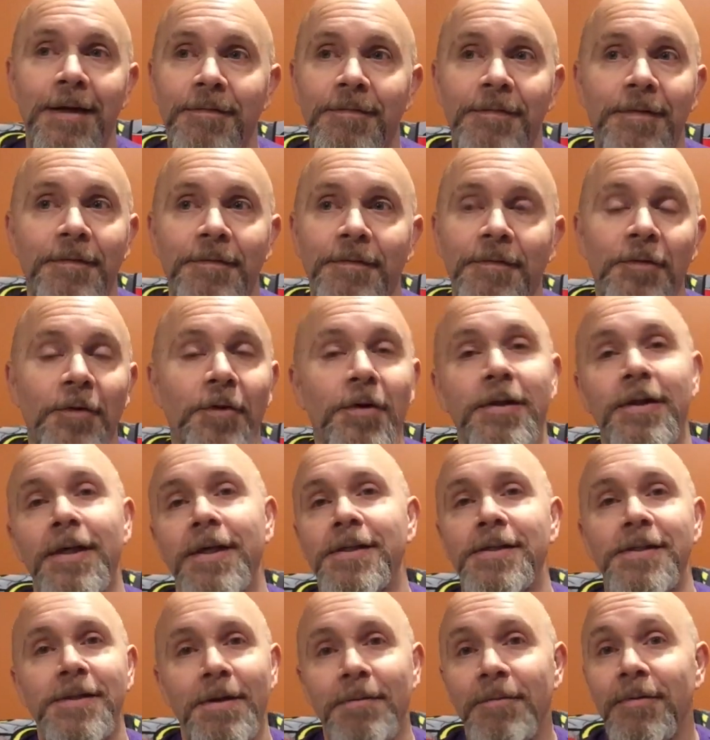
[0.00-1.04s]
if you've looked
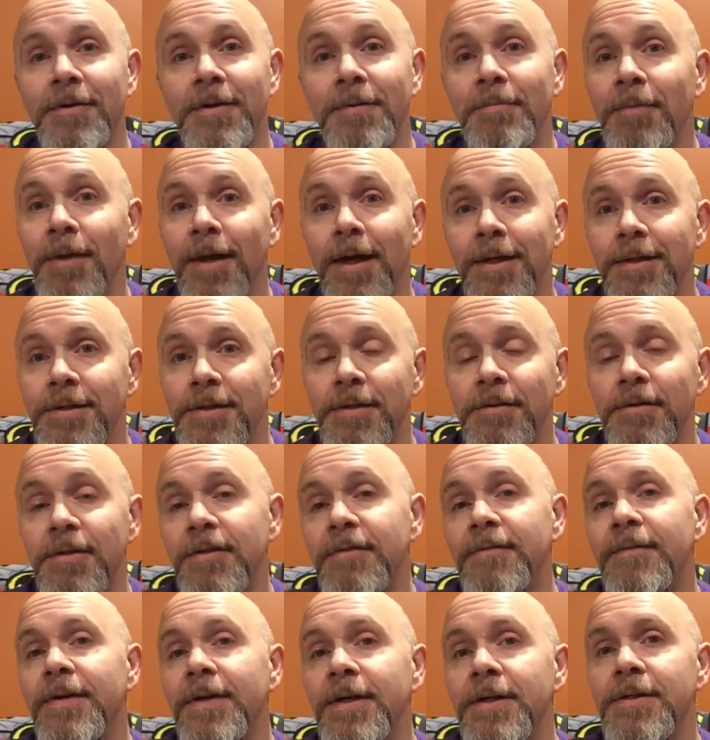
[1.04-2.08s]
at some of the Black
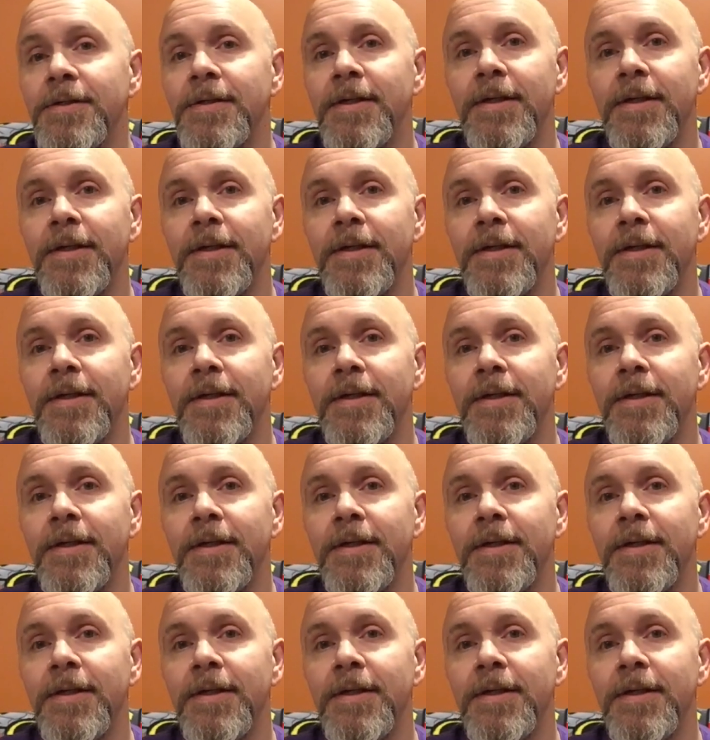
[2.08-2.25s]
Series figures